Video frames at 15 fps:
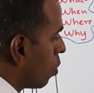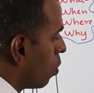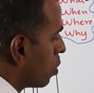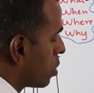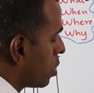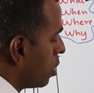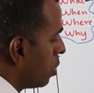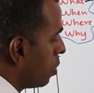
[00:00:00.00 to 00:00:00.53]

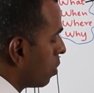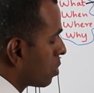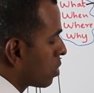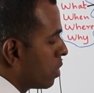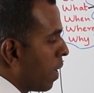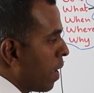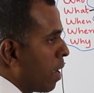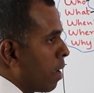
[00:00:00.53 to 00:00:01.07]
or CEOs,
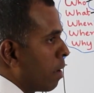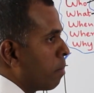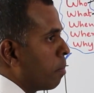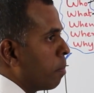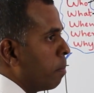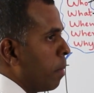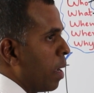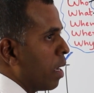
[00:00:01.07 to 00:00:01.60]
they
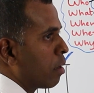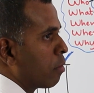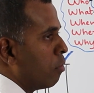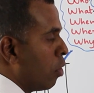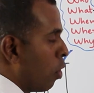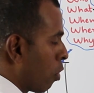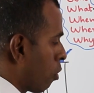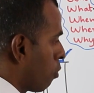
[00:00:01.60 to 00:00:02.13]
make
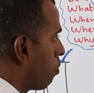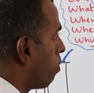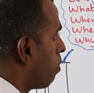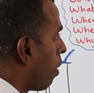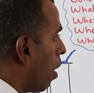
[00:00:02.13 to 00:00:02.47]
a lot of